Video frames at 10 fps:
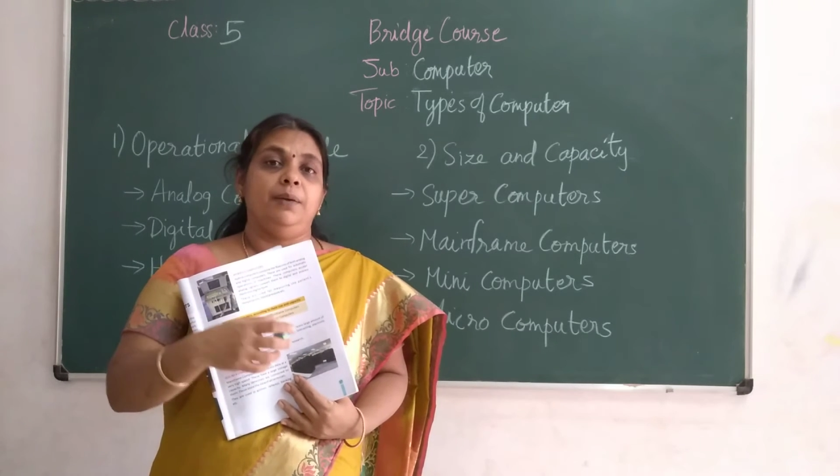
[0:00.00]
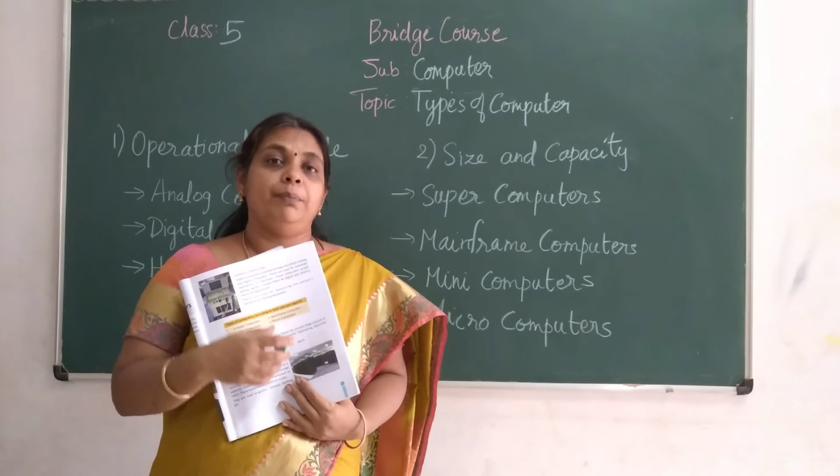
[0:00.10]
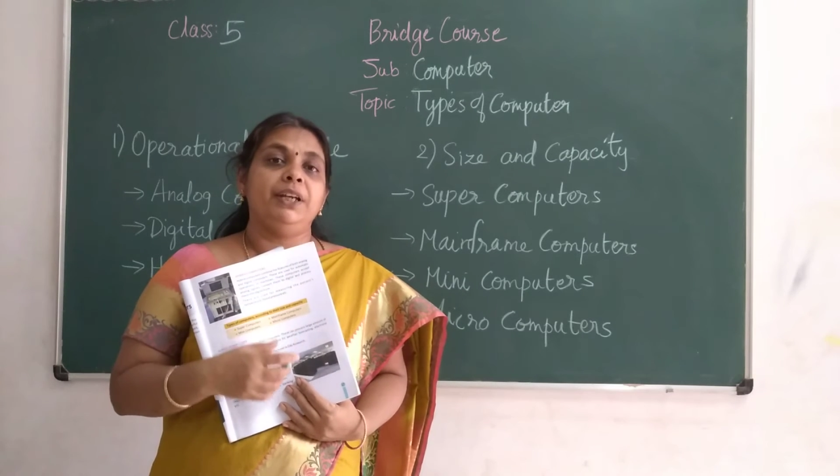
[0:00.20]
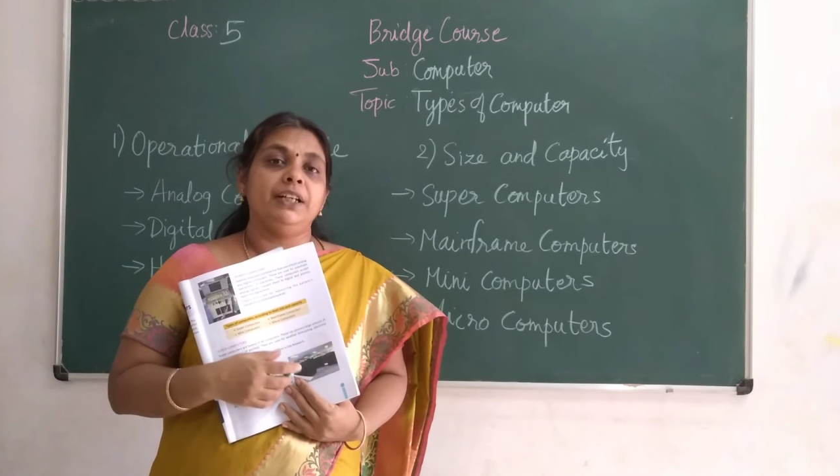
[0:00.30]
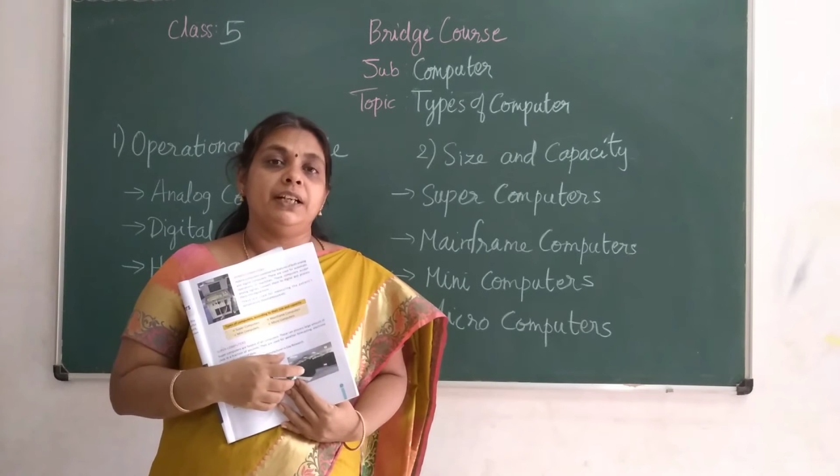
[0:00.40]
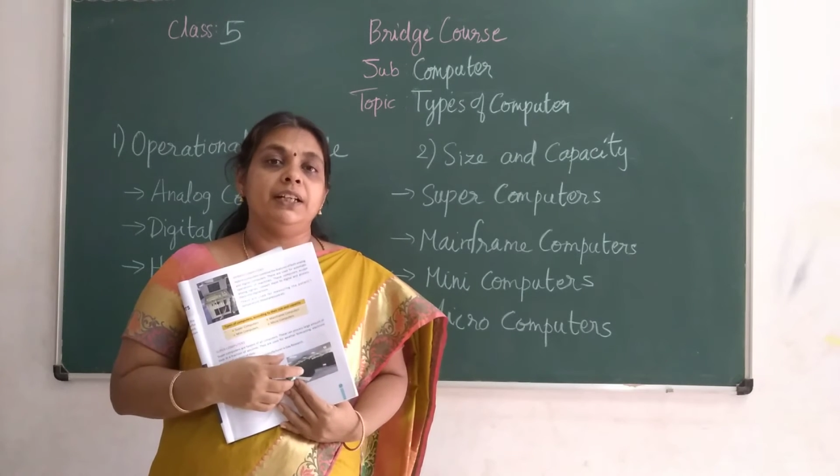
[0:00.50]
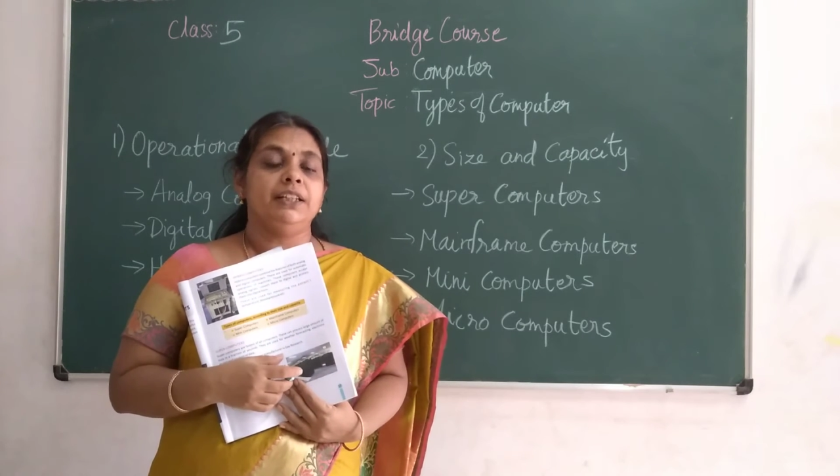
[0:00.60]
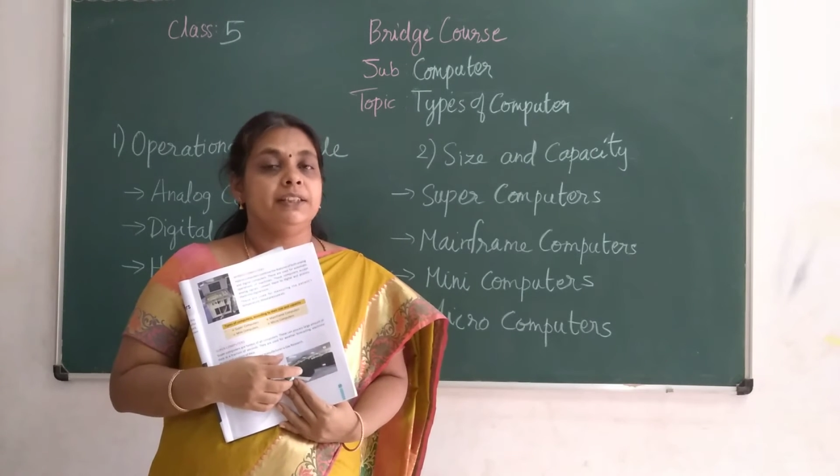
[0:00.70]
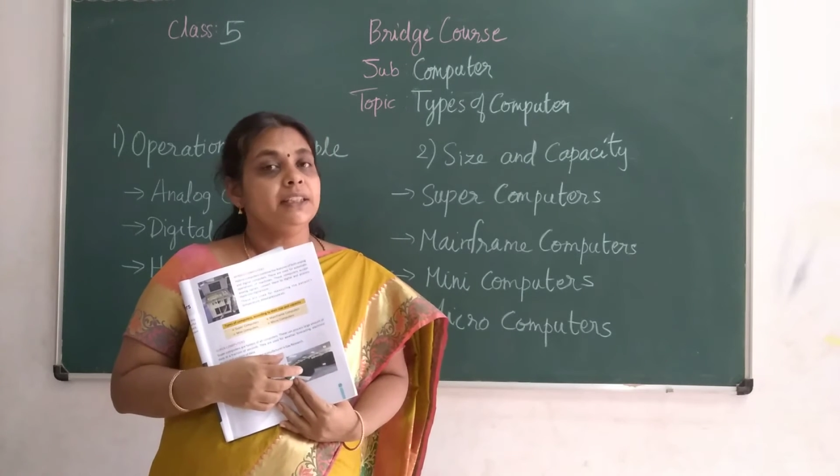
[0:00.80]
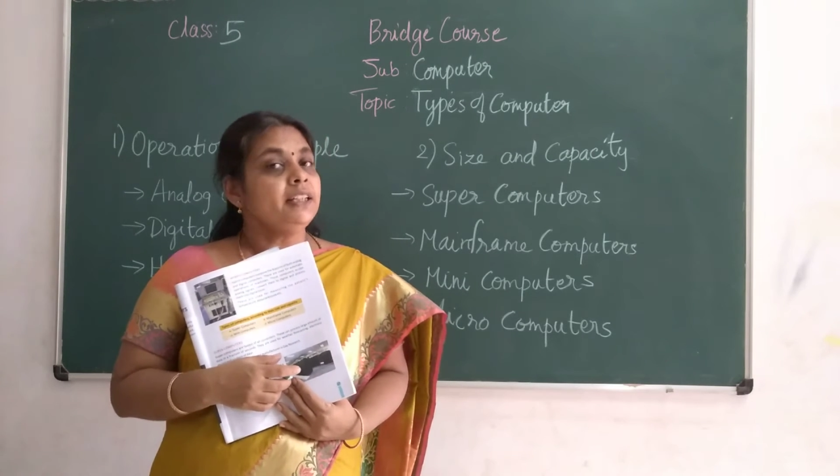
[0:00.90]
being done
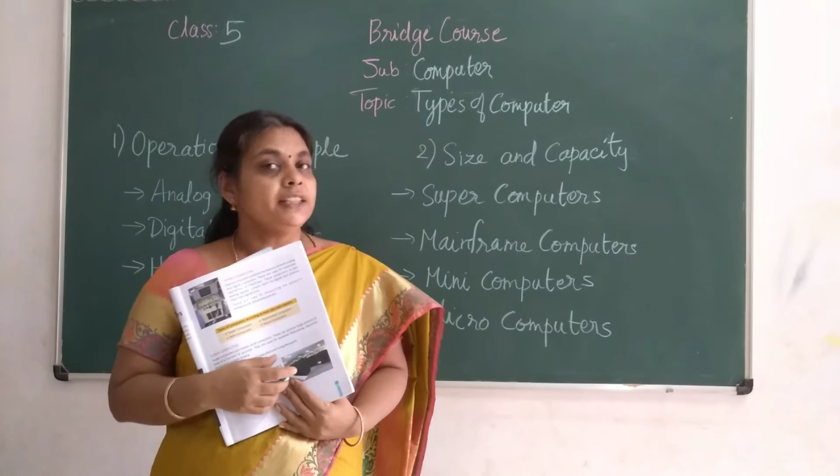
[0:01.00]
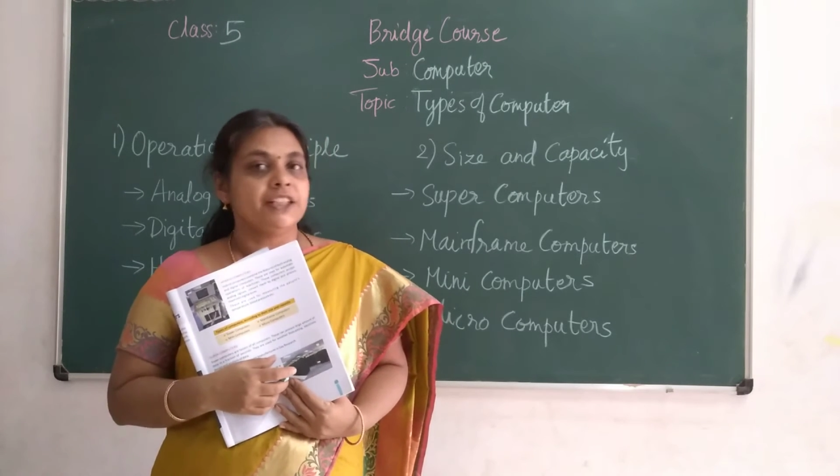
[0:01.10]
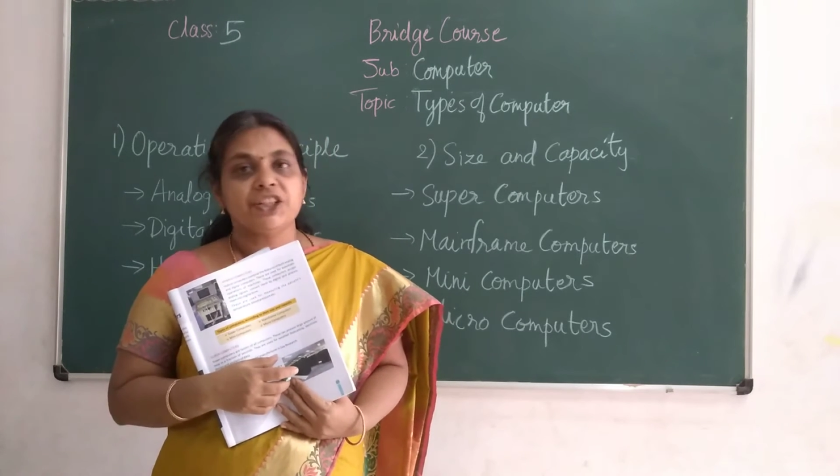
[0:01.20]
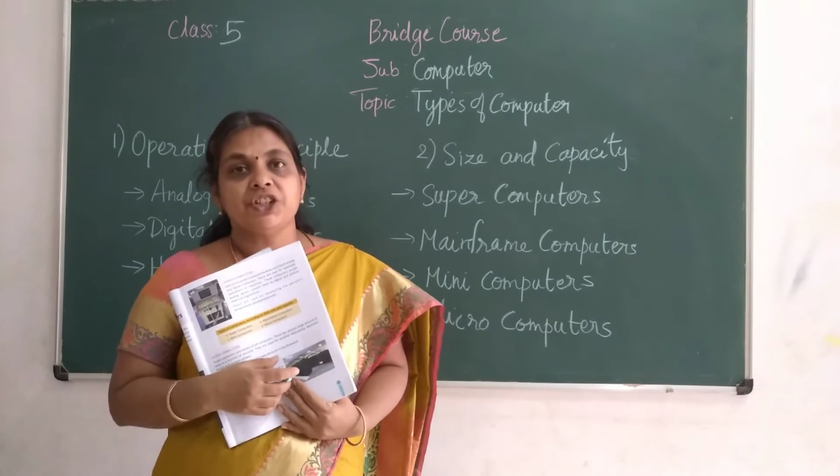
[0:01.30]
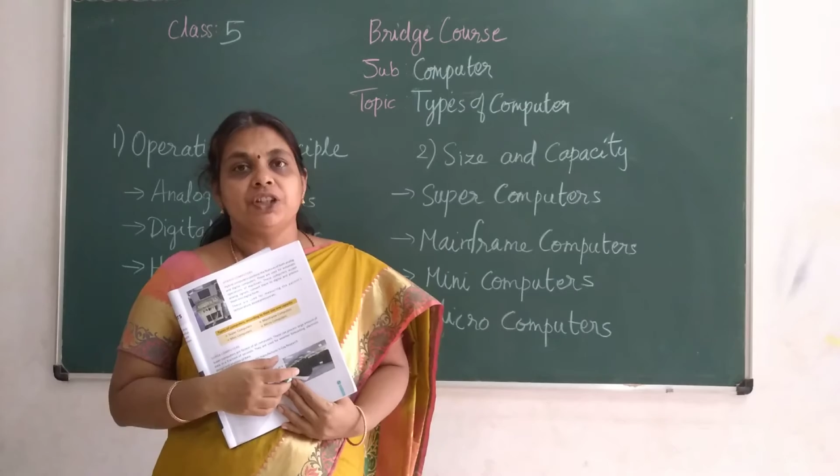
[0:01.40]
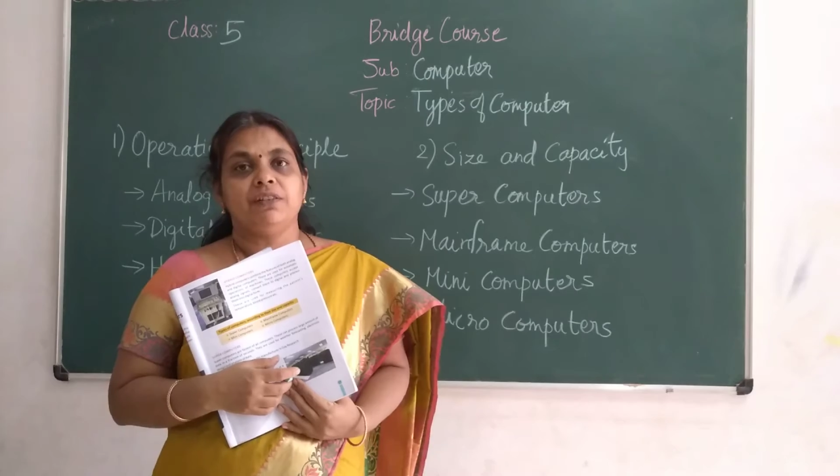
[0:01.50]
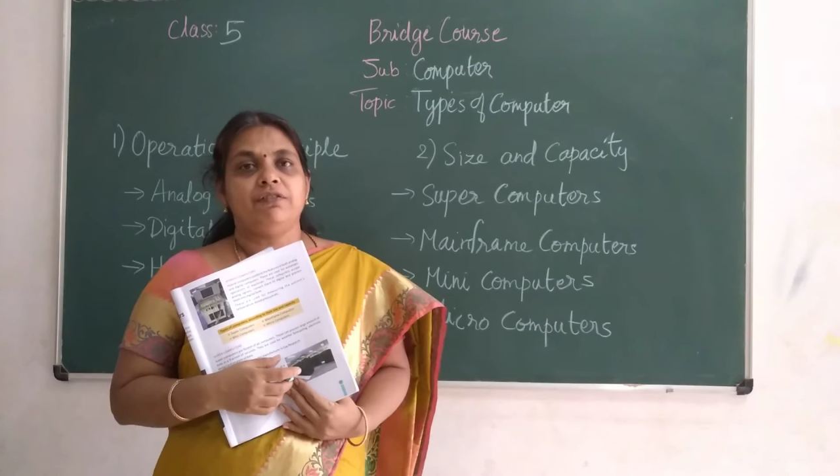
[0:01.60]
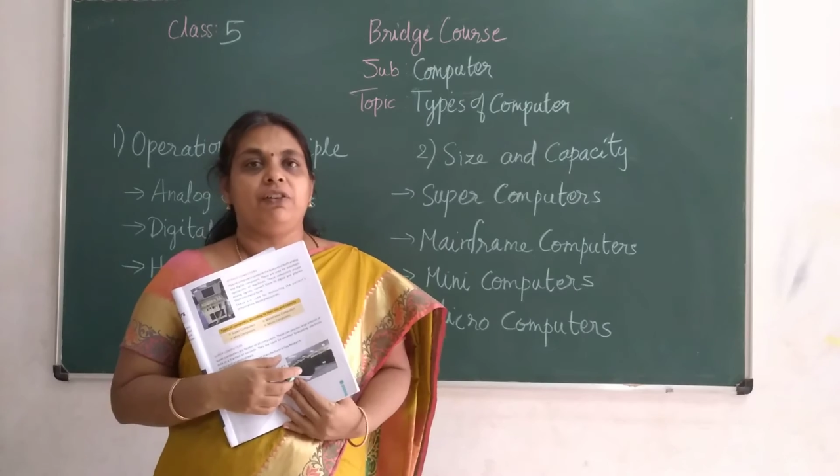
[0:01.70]
in the digital